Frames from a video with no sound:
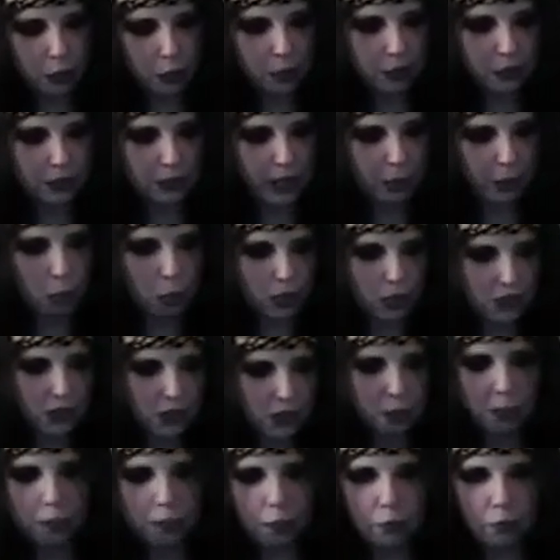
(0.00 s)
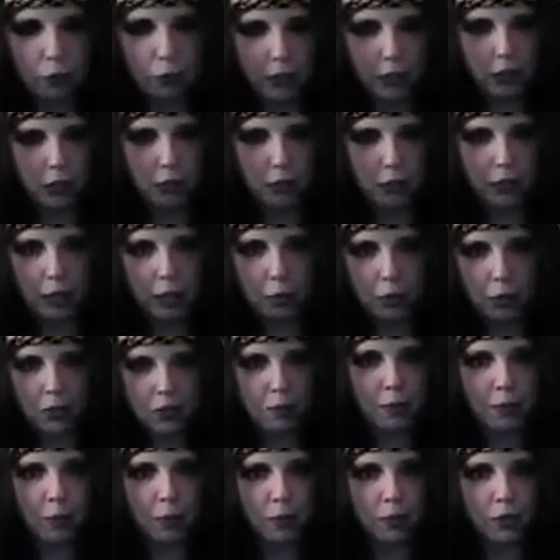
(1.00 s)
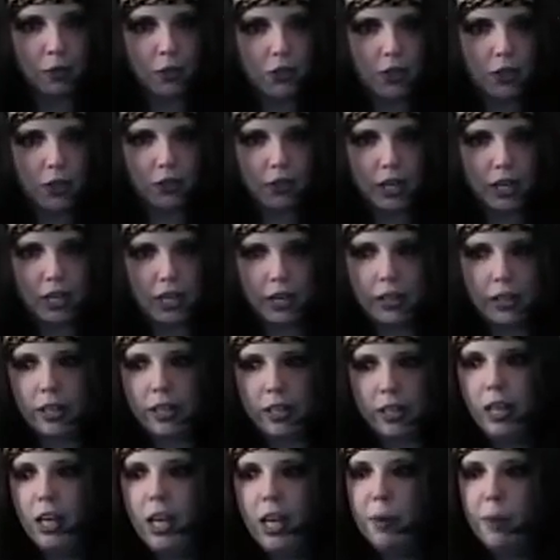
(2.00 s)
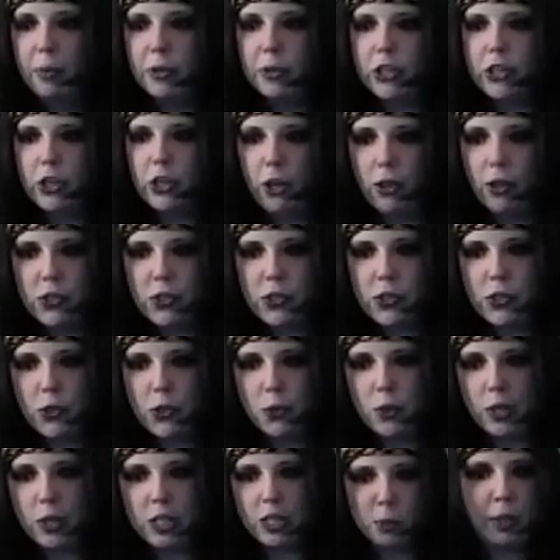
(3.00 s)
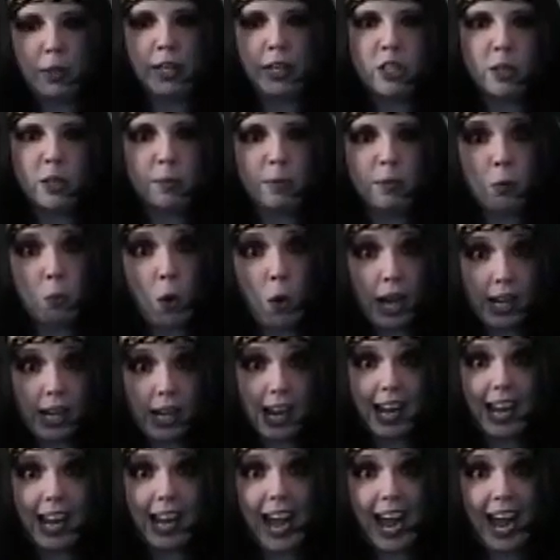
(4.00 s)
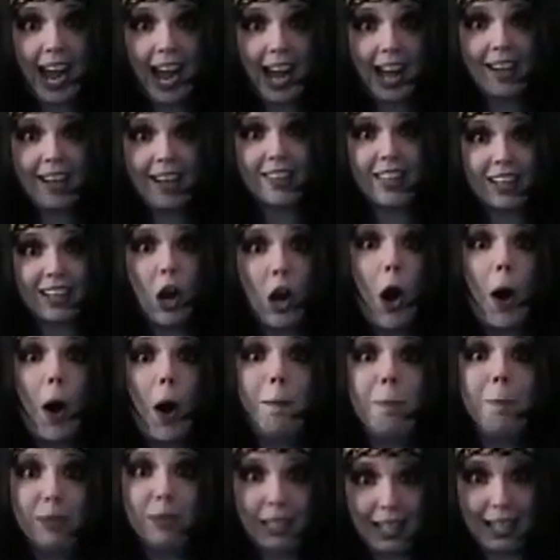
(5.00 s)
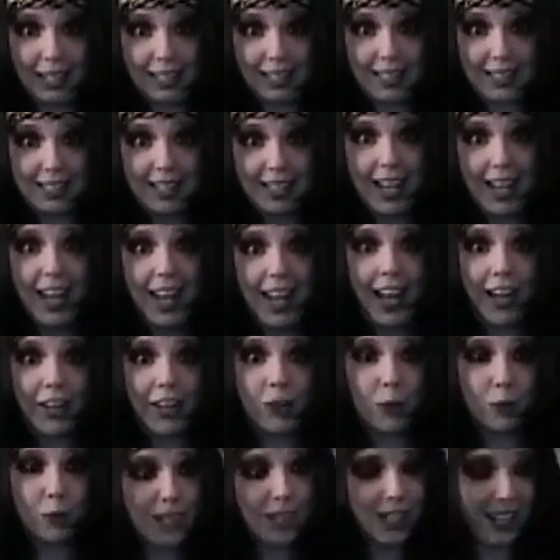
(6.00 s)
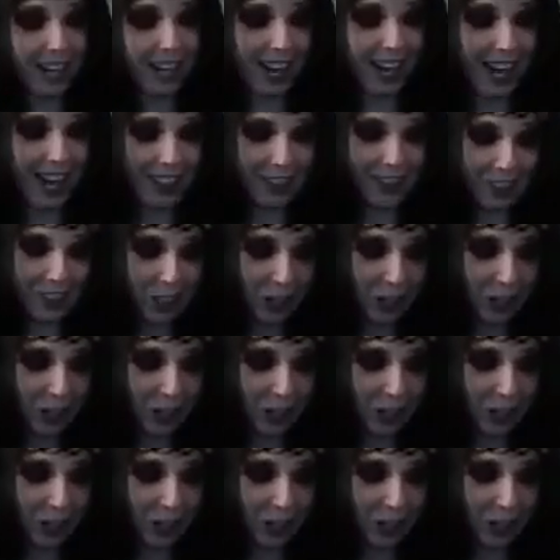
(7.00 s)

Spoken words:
that wasn't real, that wasn't my real gender identity, but she also explained to me why I had that complex. And the reason I had the